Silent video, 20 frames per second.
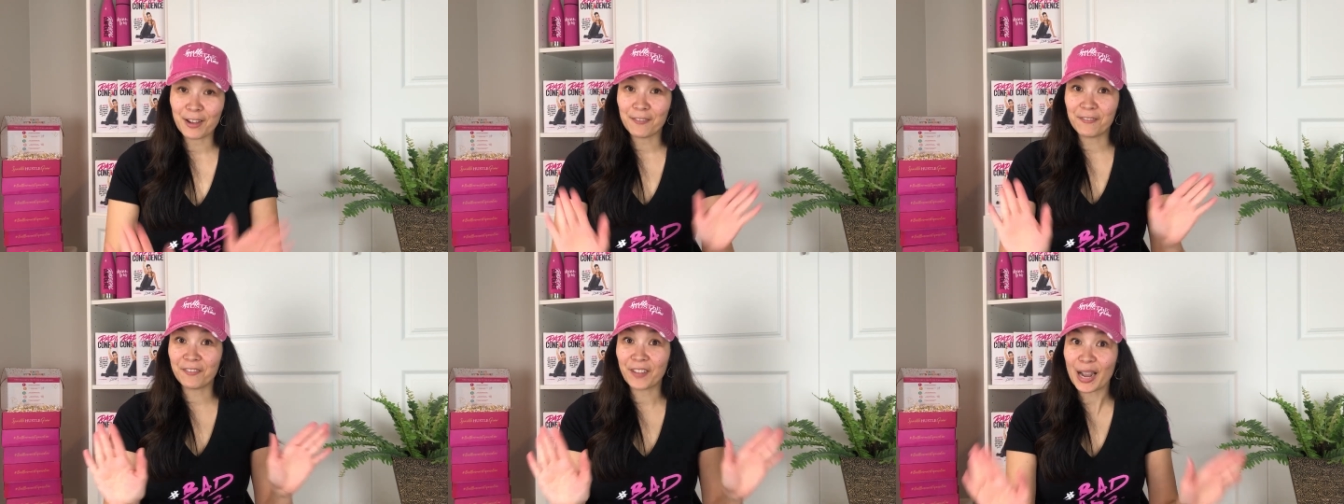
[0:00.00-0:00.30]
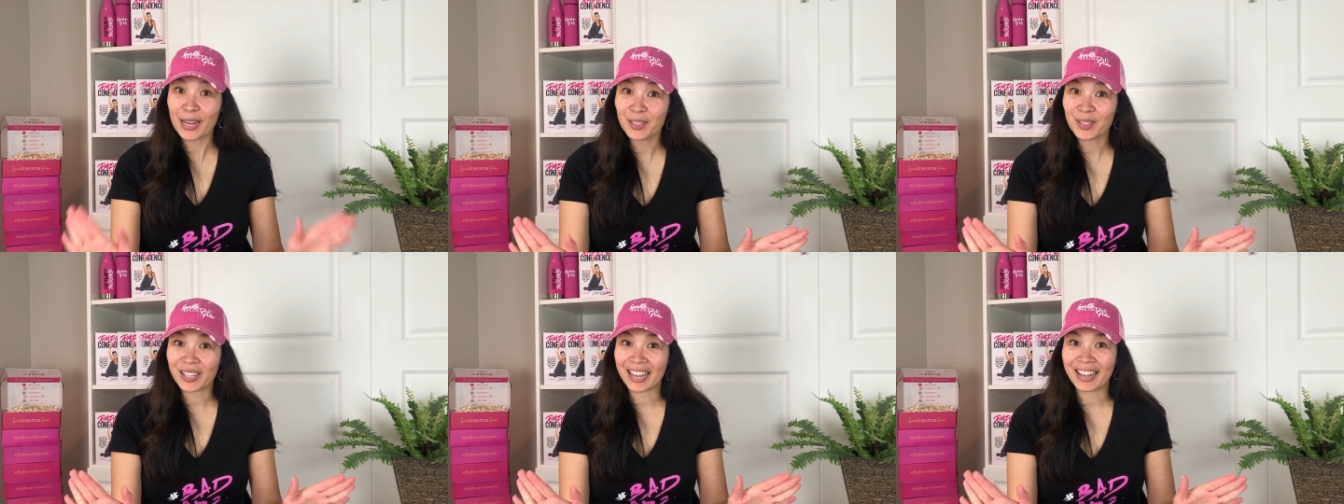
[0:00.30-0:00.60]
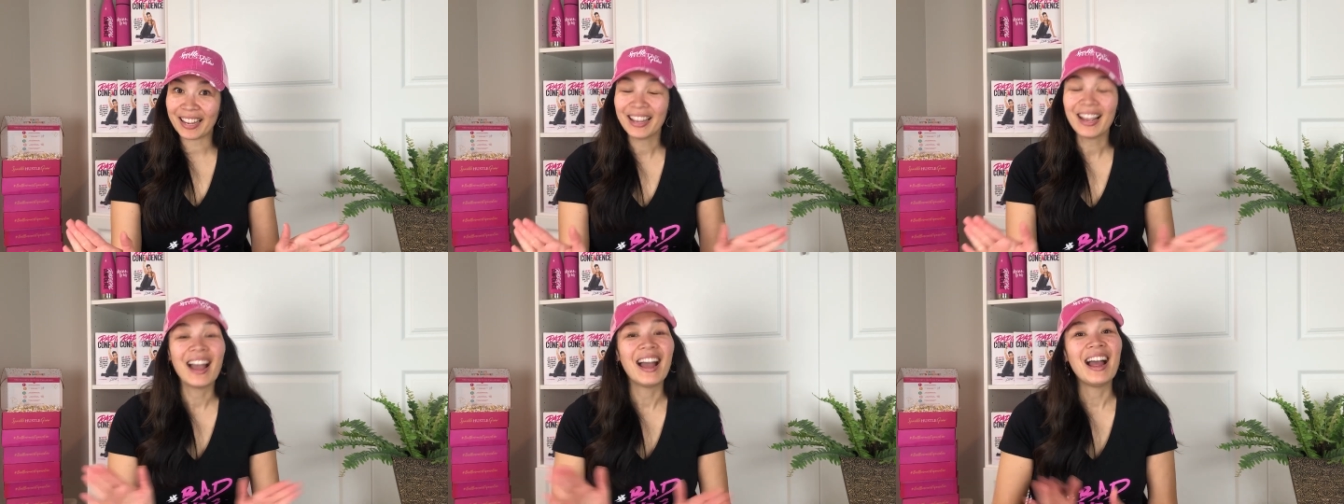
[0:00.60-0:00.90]

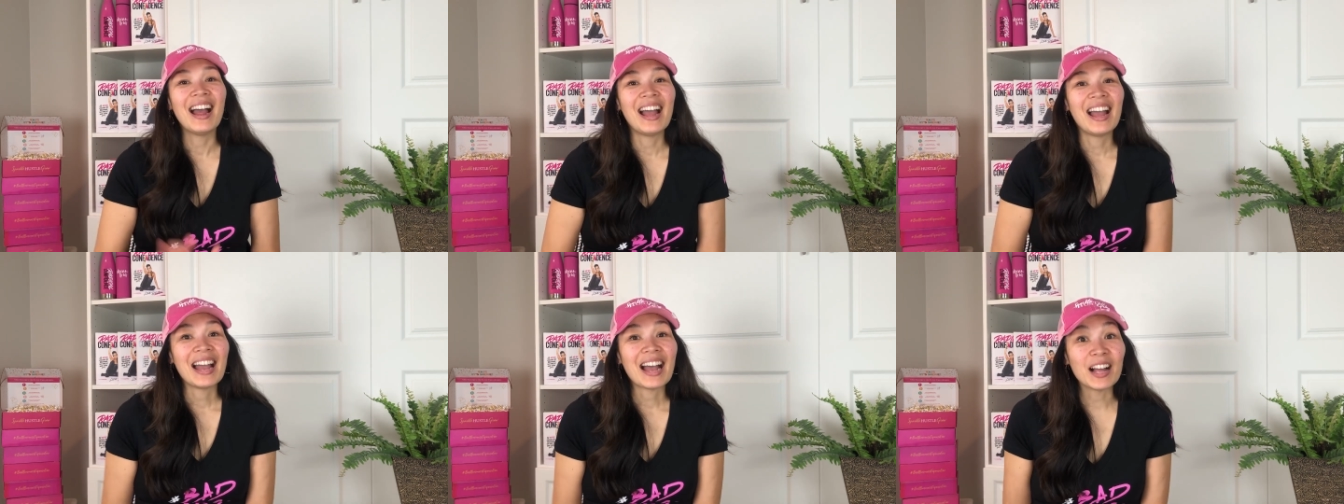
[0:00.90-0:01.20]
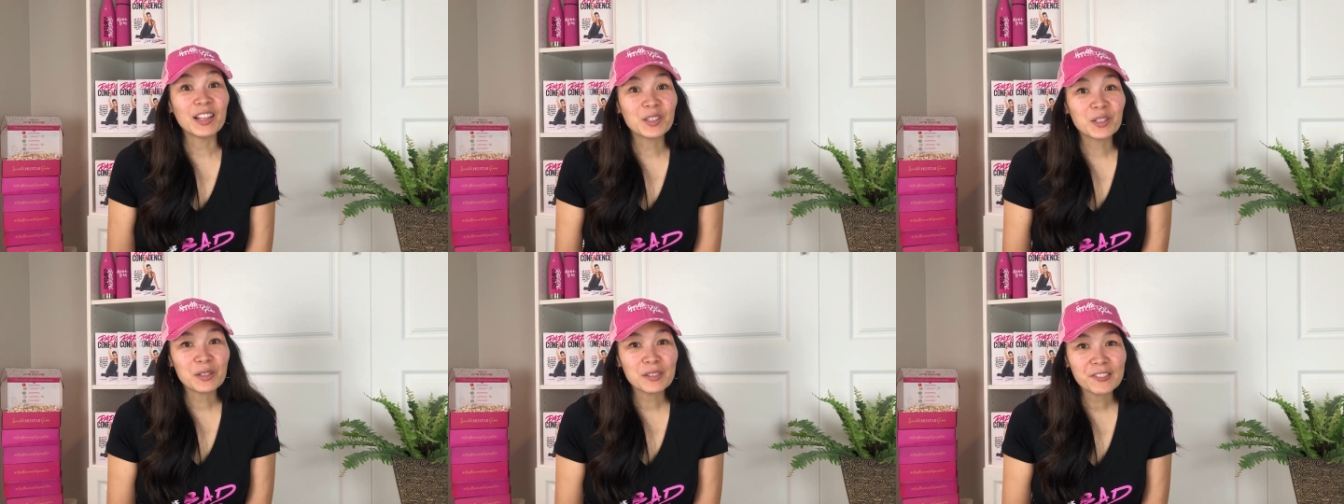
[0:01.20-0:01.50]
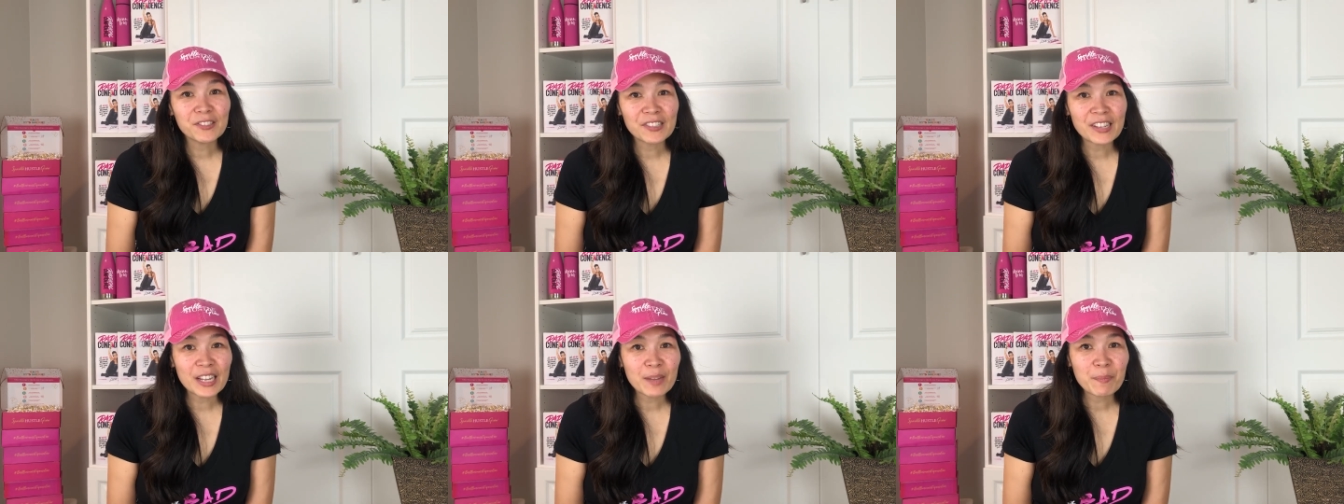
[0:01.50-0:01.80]
Finally, a little
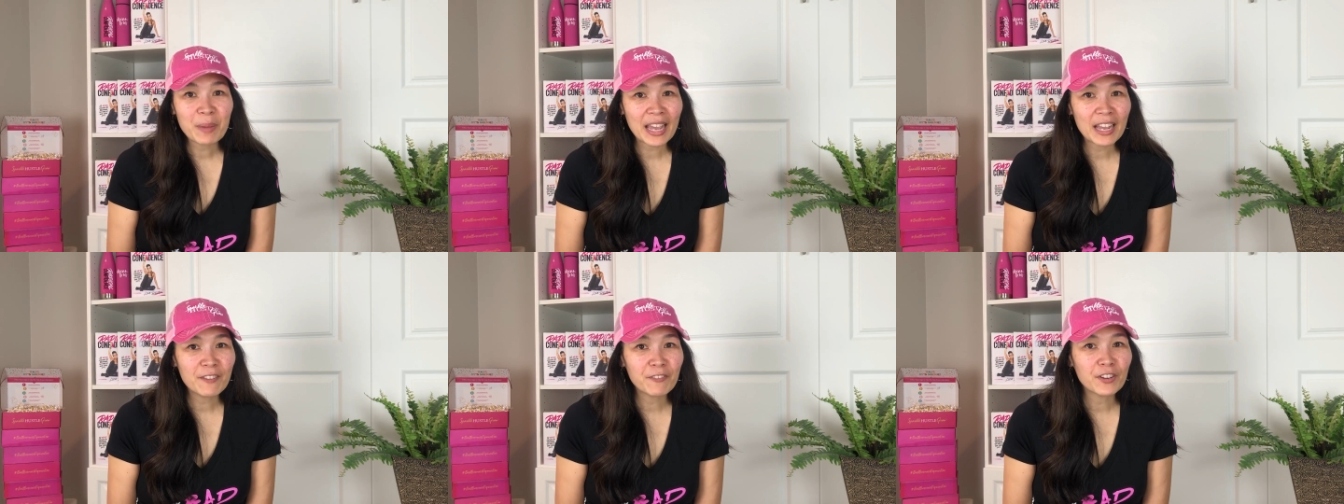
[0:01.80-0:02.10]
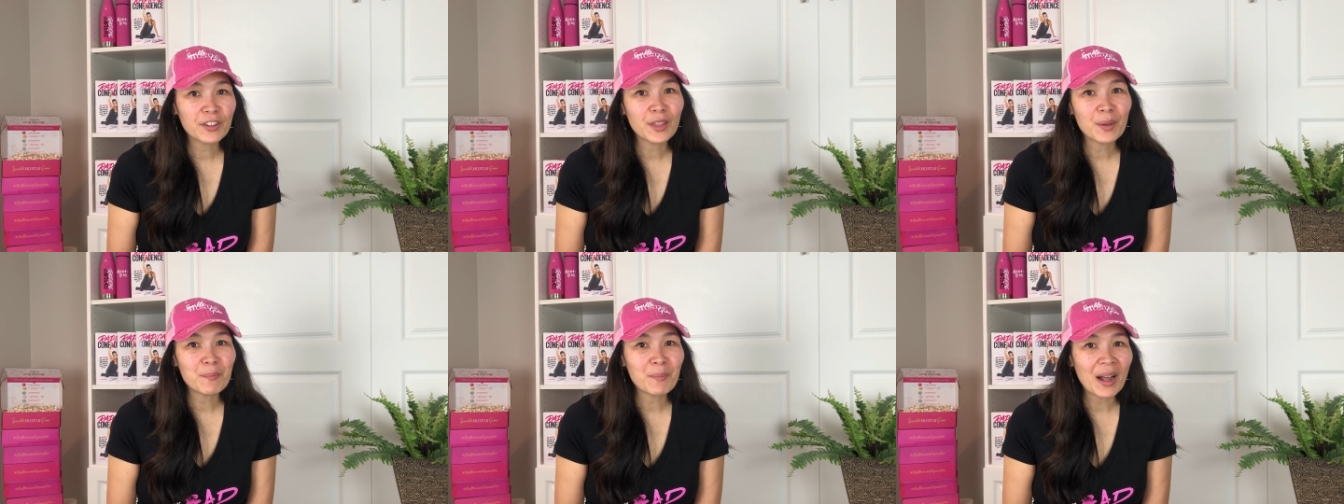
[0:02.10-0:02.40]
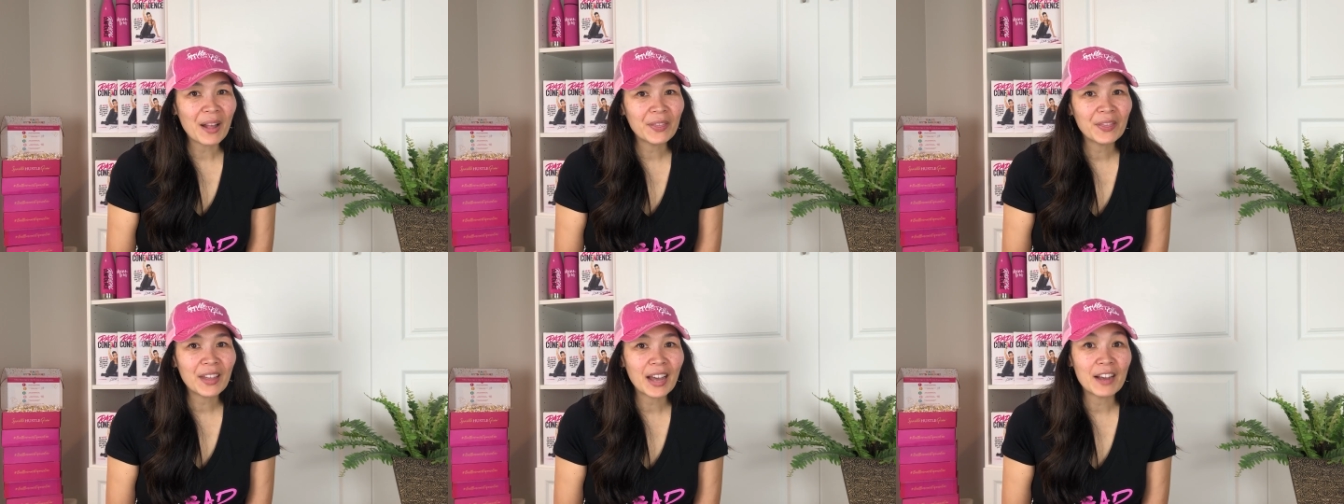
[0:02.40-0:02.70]
sneak peek for the
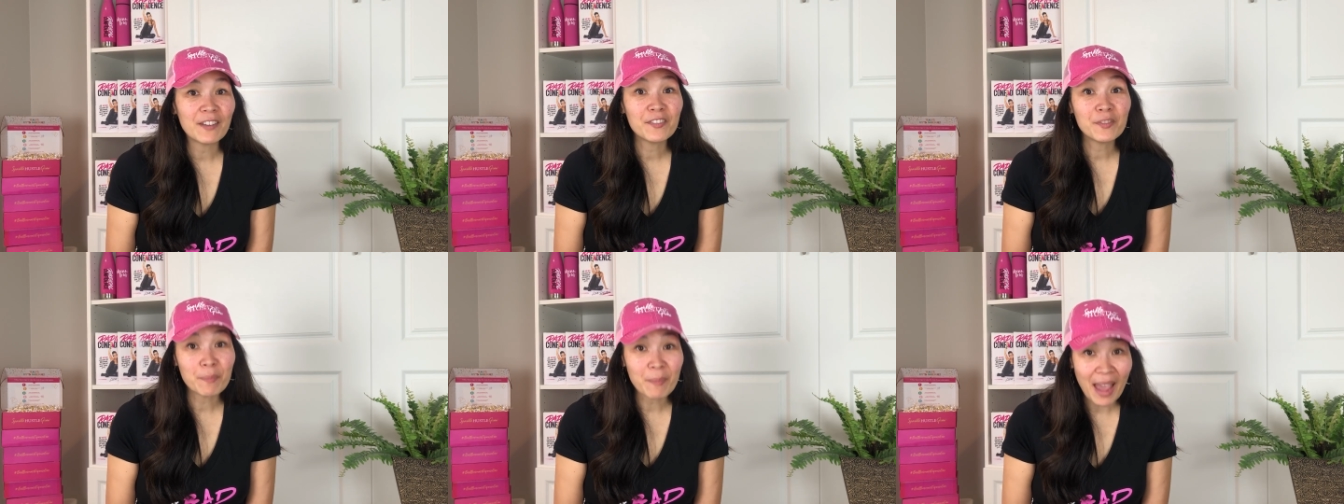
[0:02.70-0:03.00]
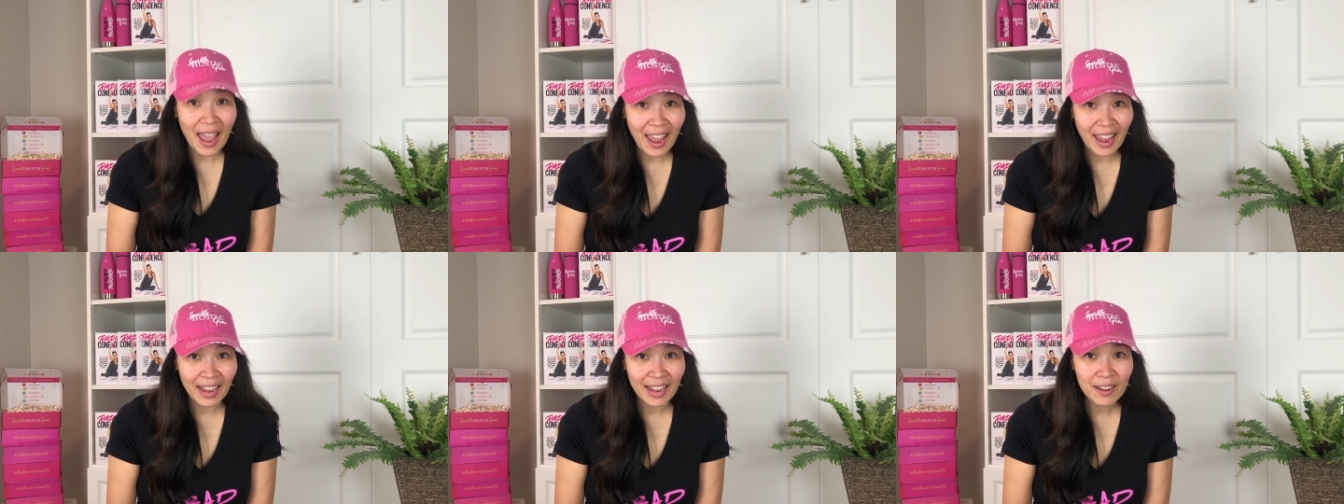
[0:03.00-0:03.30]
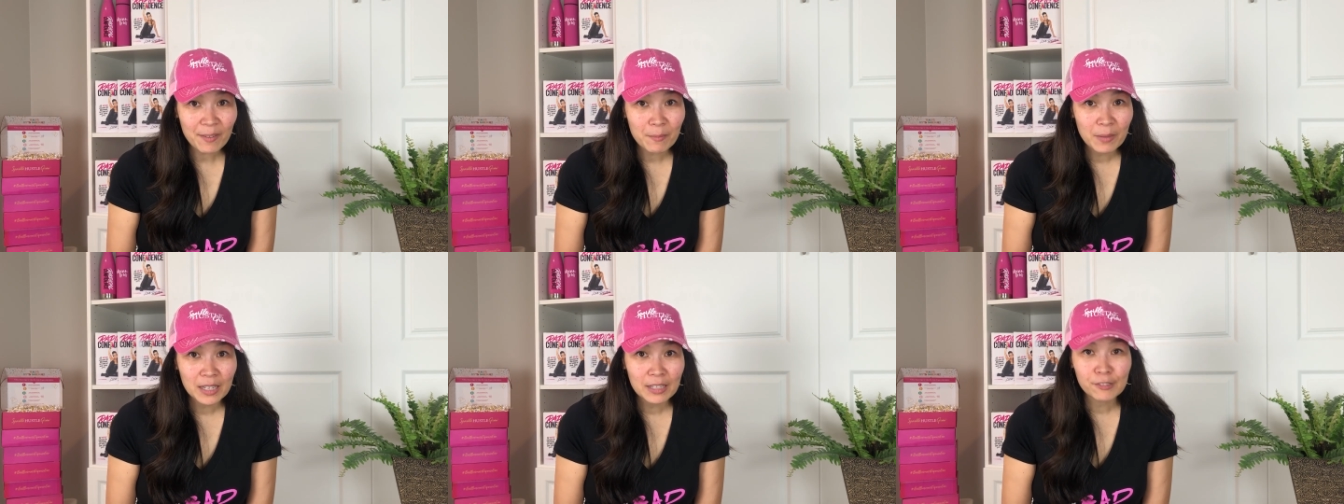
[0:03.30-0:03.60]
month of May.